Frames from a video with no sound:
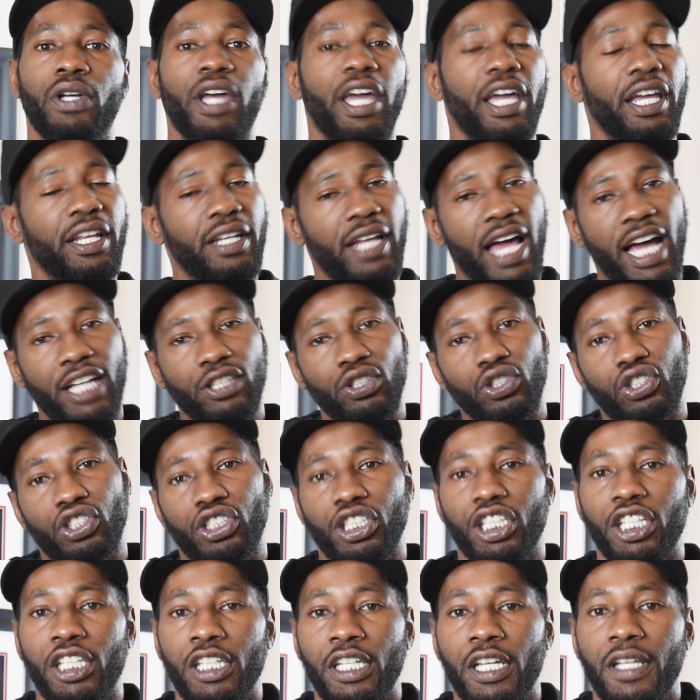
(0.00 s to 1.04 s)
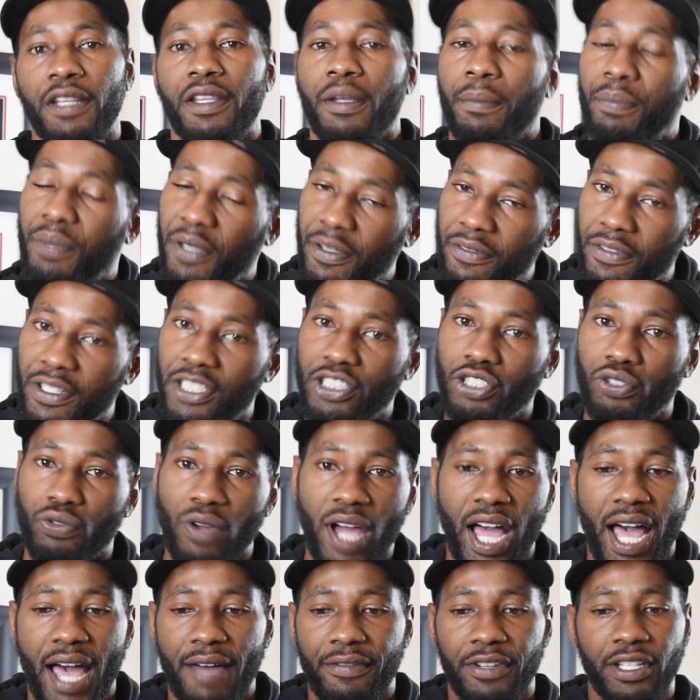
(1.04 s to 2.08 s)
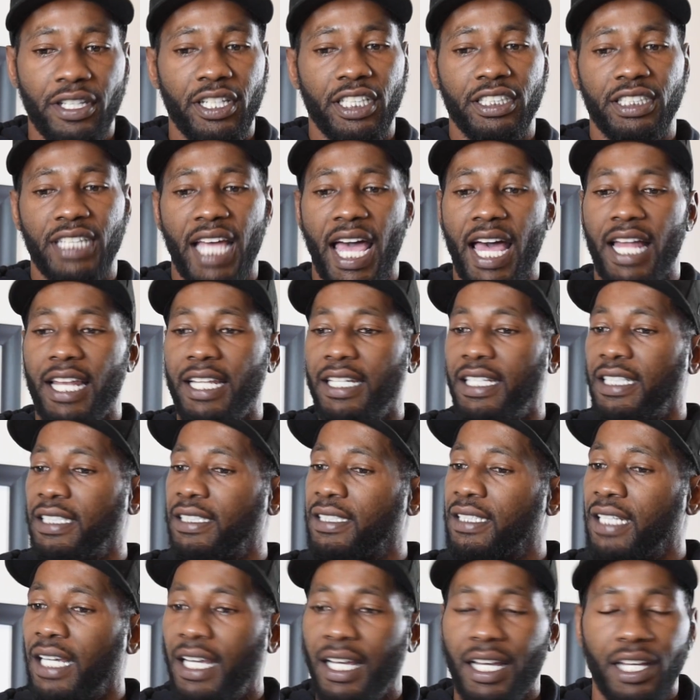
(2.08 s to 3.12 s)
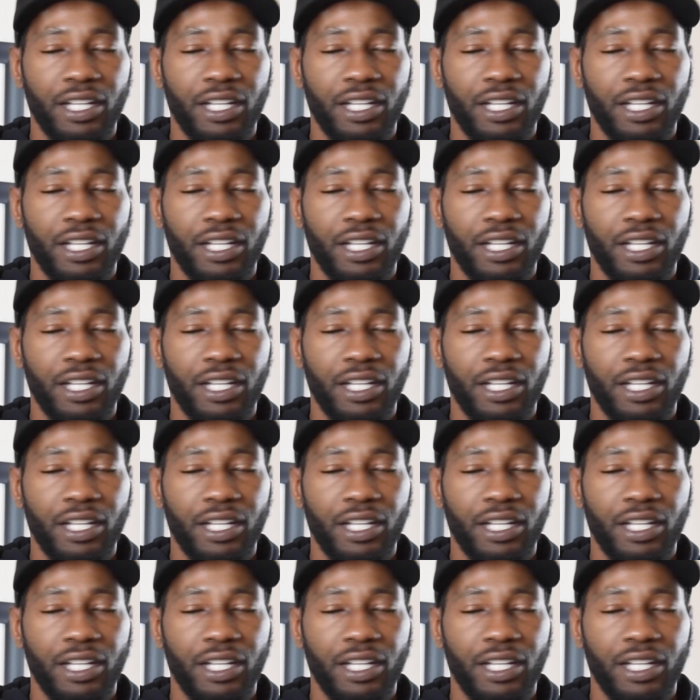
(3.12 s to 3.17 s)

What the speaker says: And now you see the Pivot is thriving. The talent is,